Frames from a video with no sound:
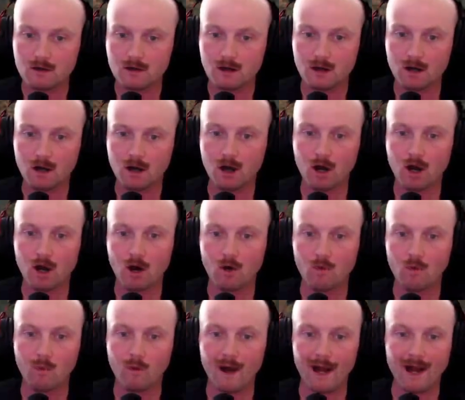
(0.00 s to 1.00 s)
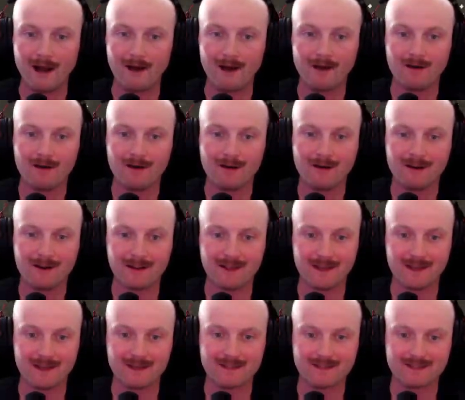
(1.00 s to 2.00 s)
Oh, wow.
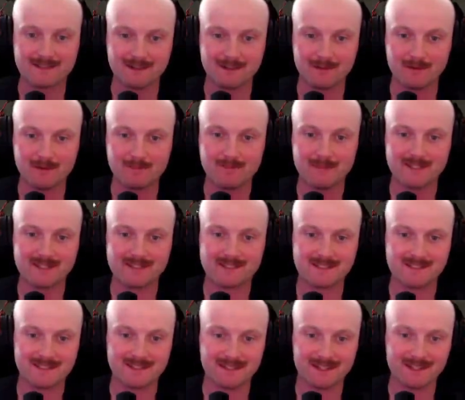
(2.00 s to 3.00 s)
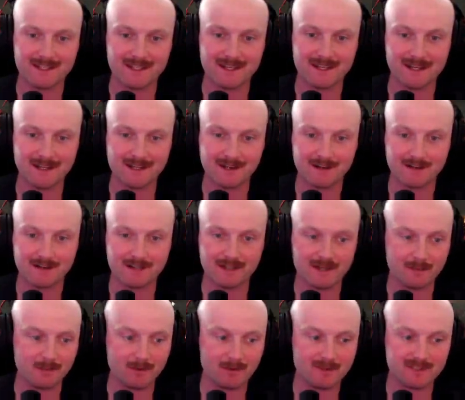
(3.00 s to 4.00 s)
Okay, so we missed the hero
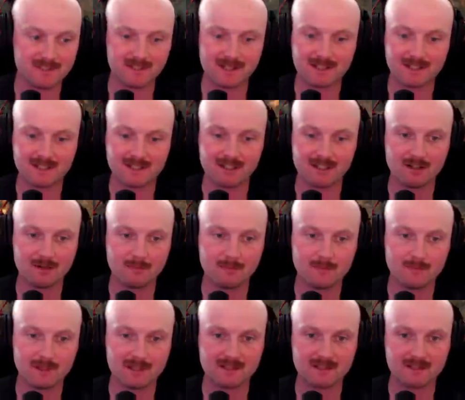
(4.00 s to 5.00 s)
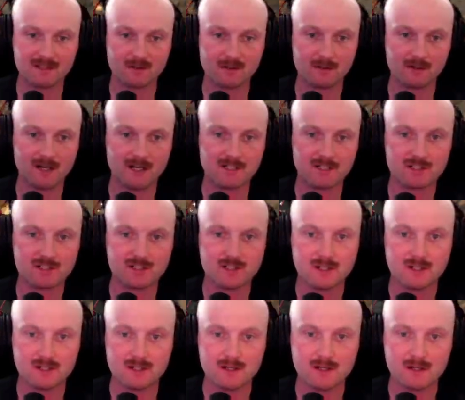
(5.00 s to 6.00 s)
there, but we still got the kill because of the rush.
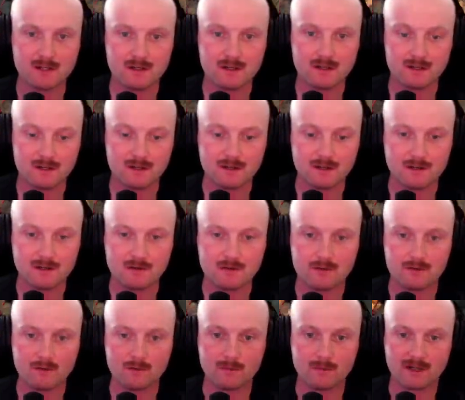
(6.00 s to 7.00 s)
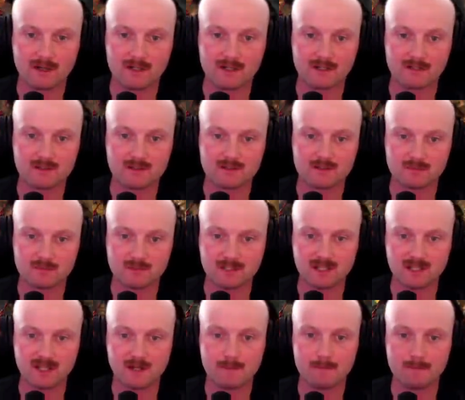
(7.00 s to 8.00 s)
What we're going to do is run
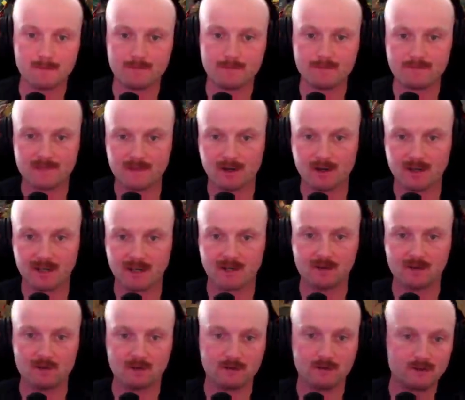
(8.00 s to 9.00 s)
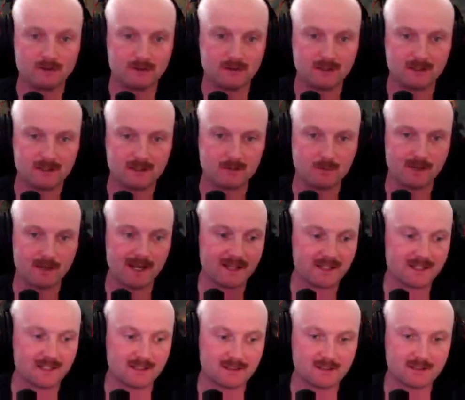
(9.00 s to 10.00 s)
up. Okay, cool. We got the
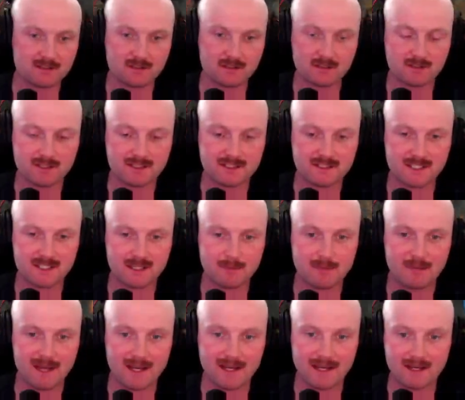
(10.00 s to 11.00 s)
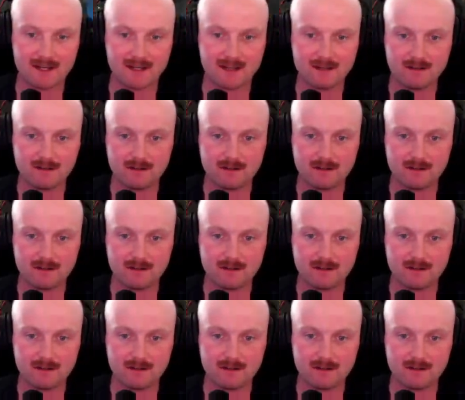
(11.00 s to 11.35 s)
kill, so let's get back out of here.